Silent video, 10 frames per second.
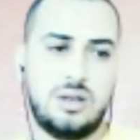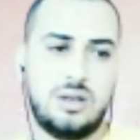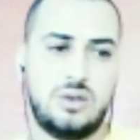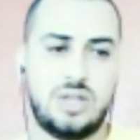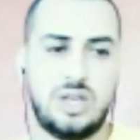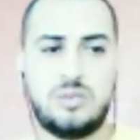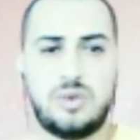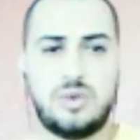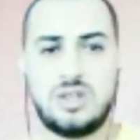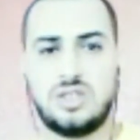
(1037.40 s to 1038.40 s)
you take your
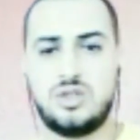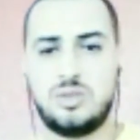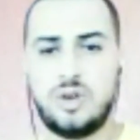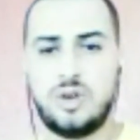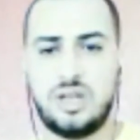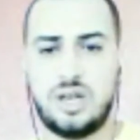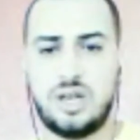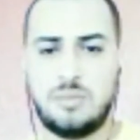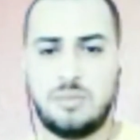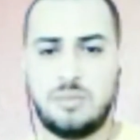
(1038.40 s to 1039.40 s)
project, you put it
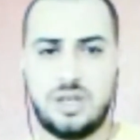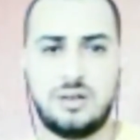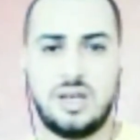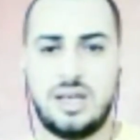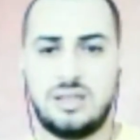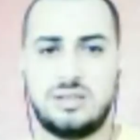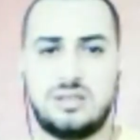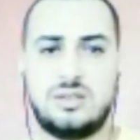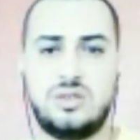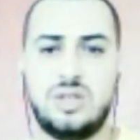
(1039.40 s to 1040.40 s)
up there,
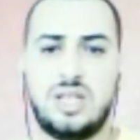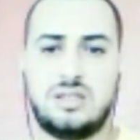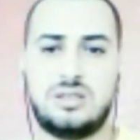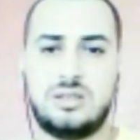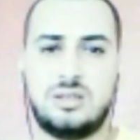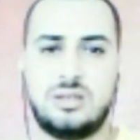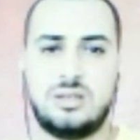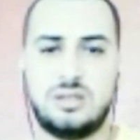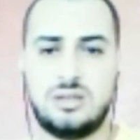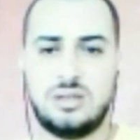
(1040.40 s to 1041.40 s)
and you let
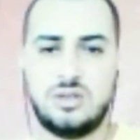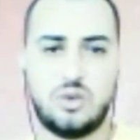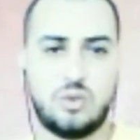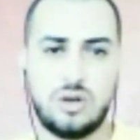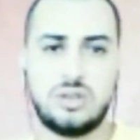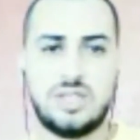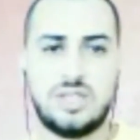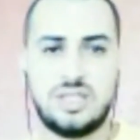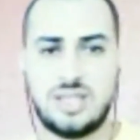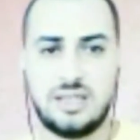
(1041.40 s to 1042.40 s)
the world
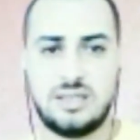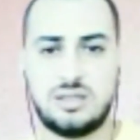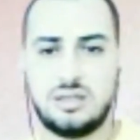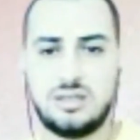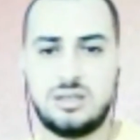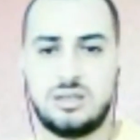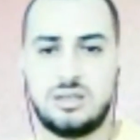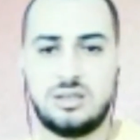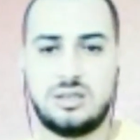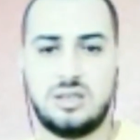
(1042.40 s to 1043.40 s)
decide
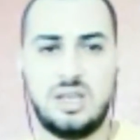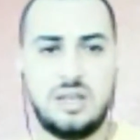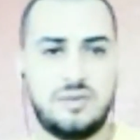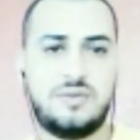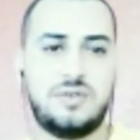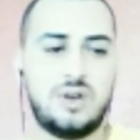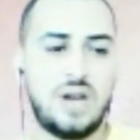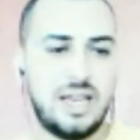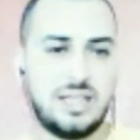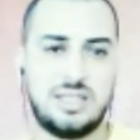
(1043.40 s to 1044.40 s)
if your
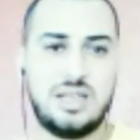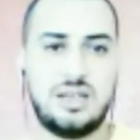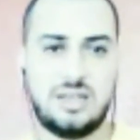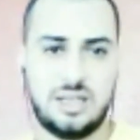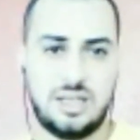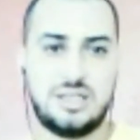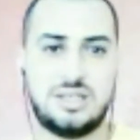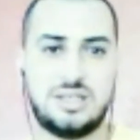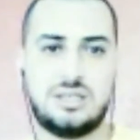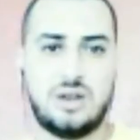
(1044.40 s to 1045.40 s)
idea
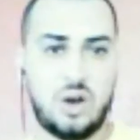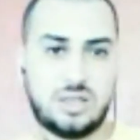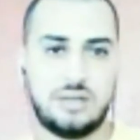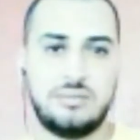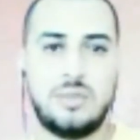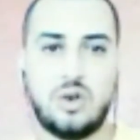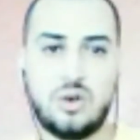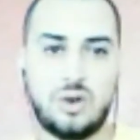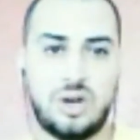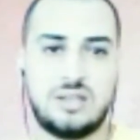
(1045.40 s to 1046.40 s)
is awesome or
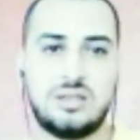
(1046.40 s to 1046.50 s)
not.